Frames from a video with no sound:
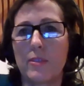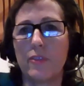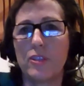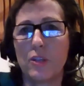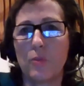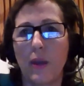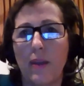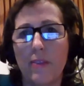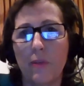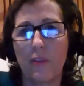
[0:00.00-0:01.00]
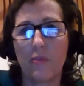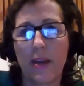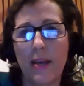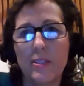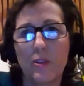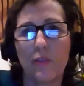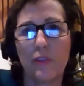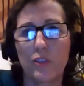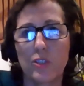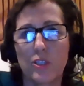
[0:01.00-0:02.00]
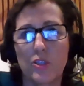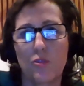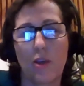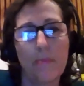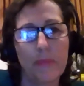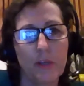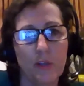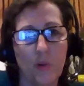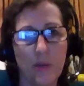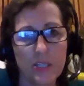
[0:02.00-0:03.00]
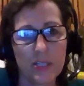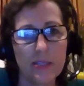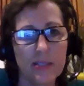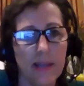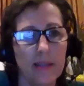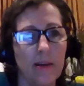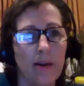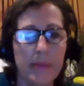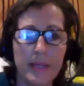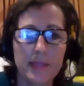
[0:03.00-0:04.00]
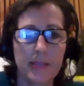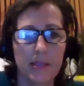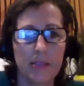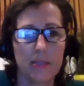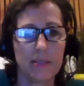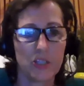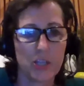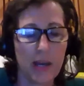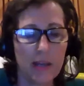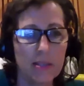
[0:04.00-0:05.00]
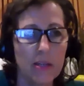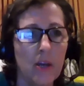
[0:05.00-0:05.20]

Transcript: efficient way that we've had. So if you'll just drop your questions and comments into the chat,